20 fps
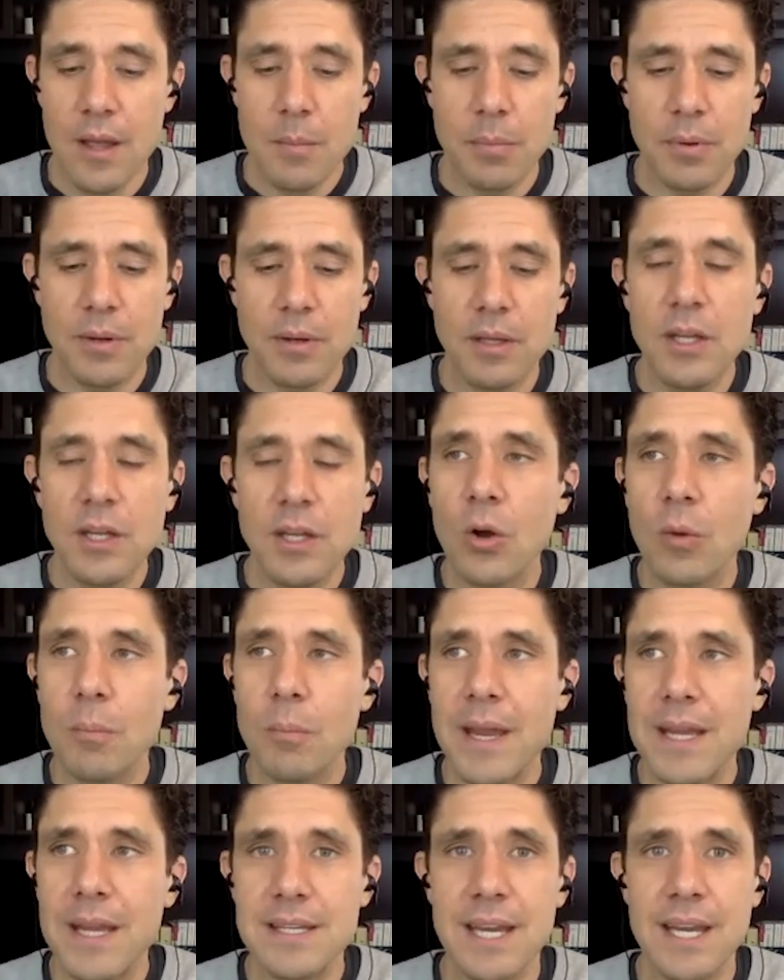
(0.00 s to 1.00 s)
But, you know,
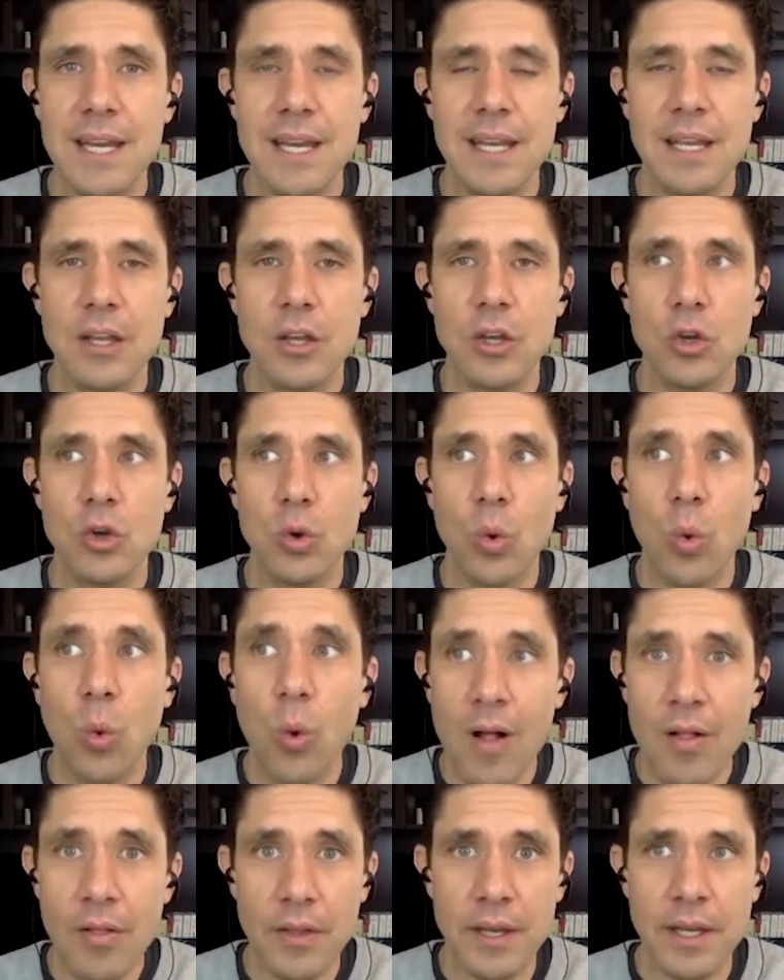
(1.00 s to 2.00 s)
maintaining
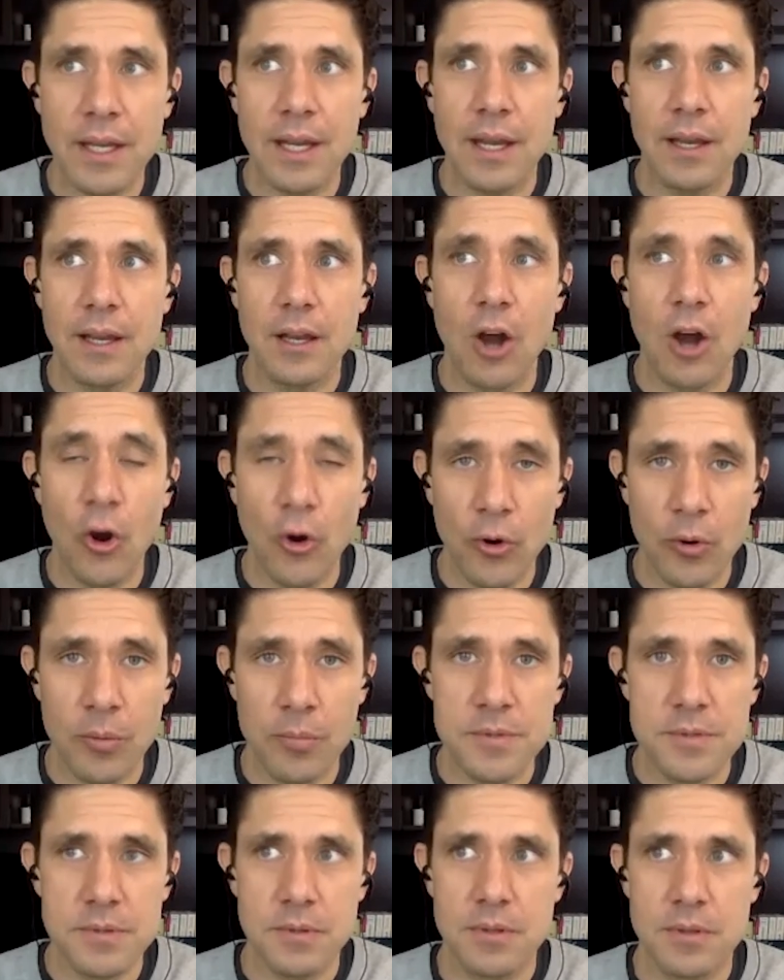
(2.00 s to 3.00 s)
quality
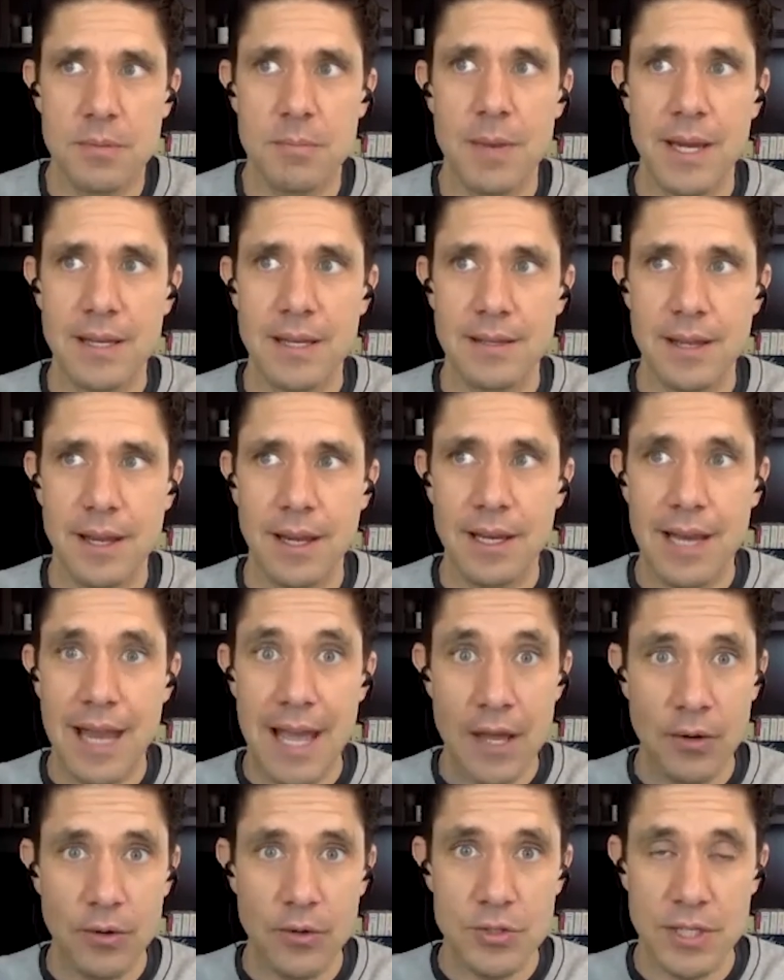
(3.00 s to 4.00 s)
carbs to maintain
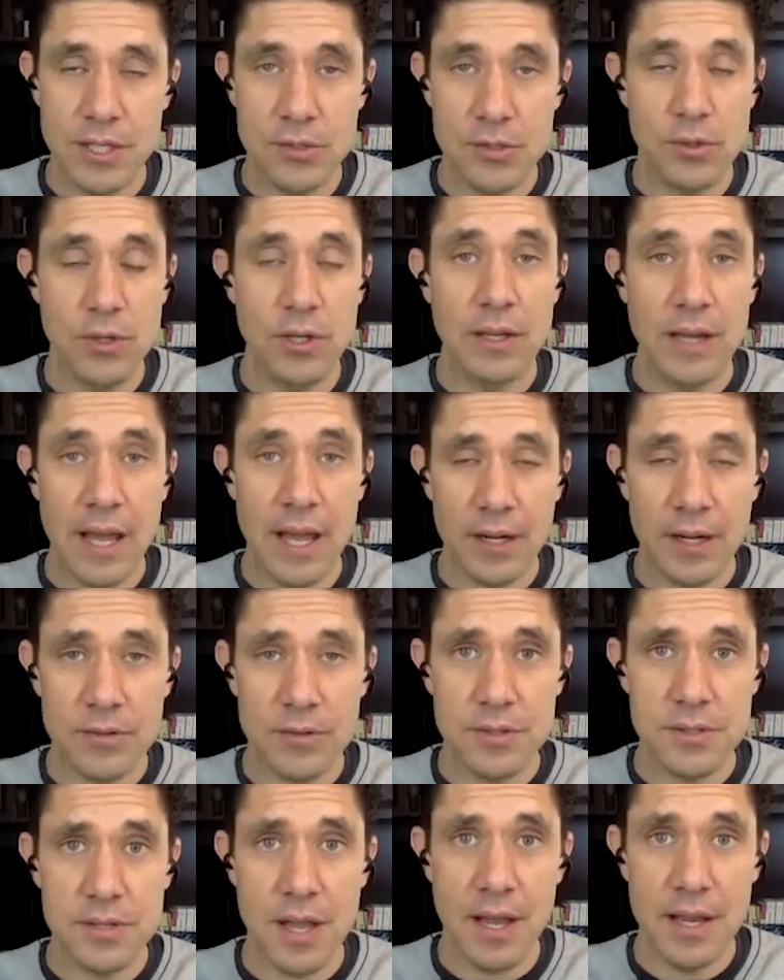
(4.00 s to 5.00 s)
energy so you can
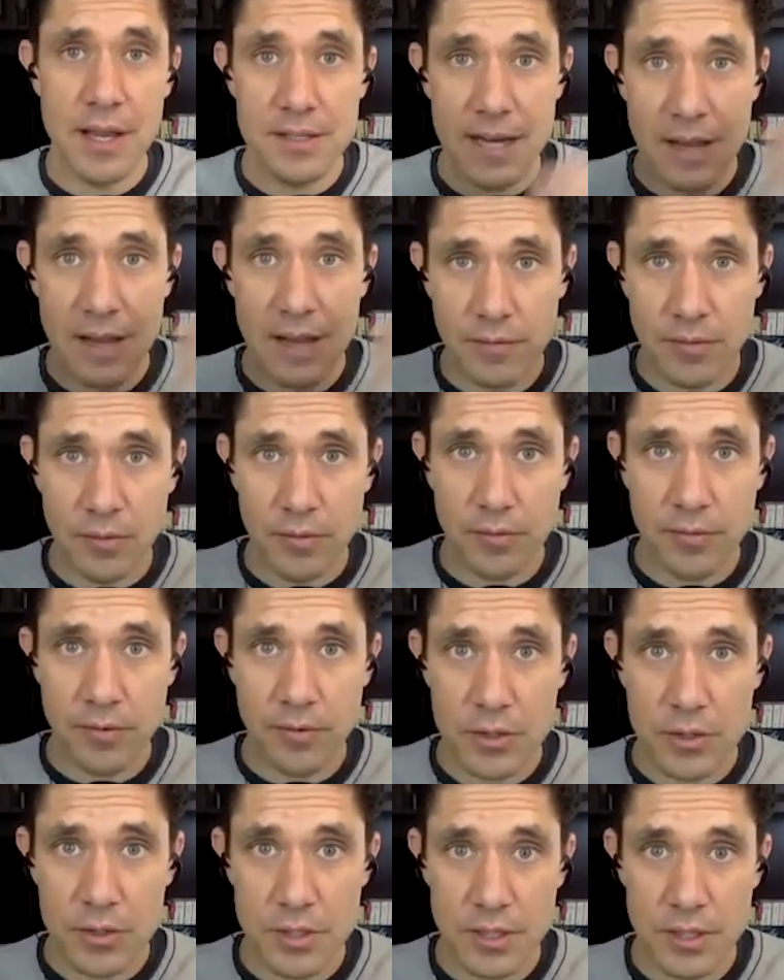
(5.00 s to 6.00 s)
exercise and have full
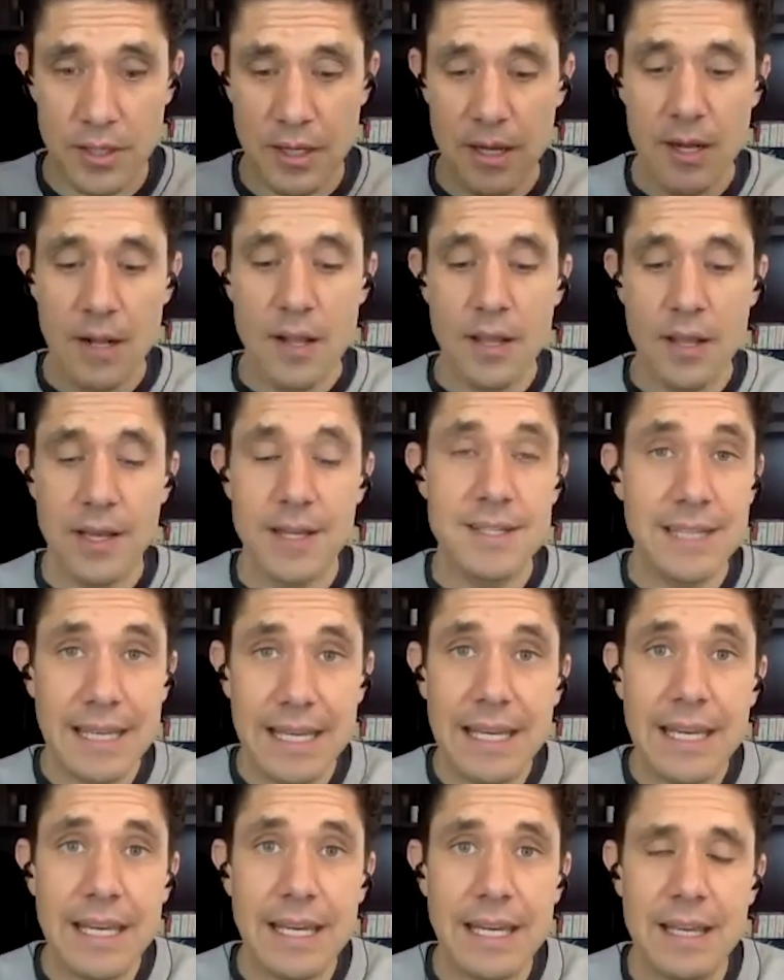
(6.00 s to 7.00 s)
function is
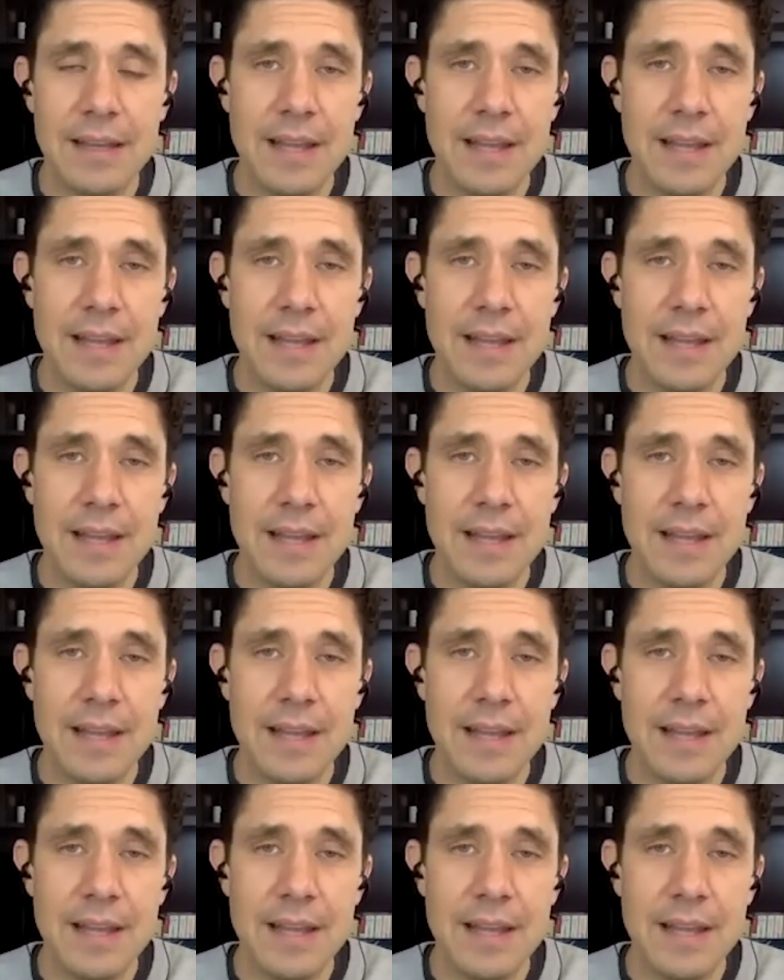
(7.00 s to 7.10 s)
key.